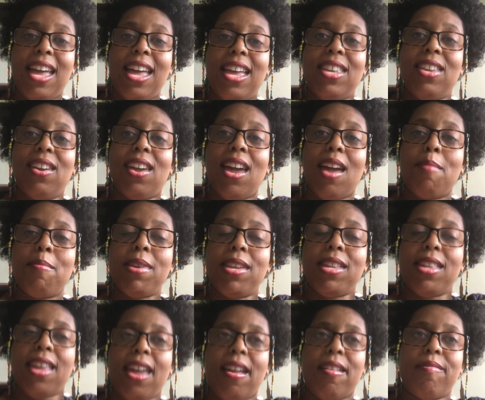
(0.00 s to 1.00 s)
you can't
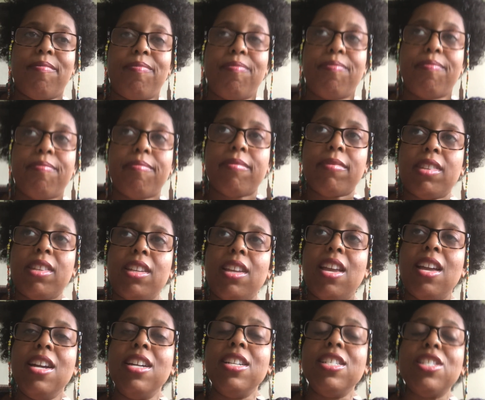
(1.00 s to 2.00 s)
beat that.
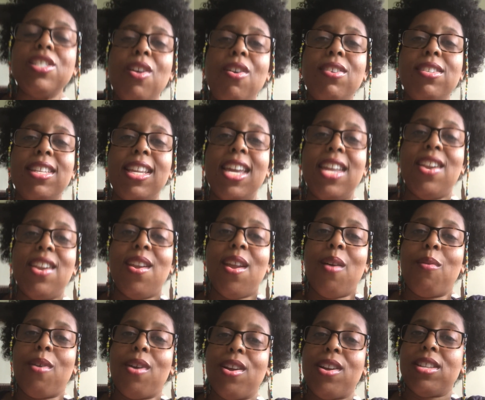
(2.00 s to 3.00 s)
And as long as the
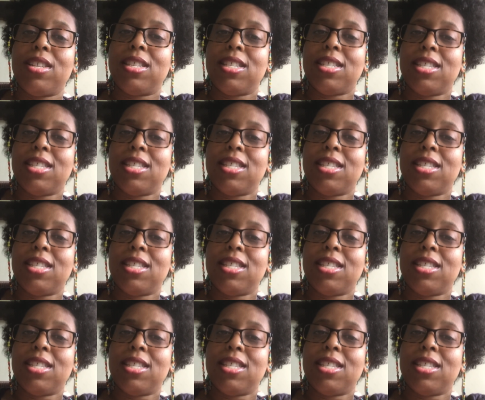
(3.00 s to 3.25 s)
internet works,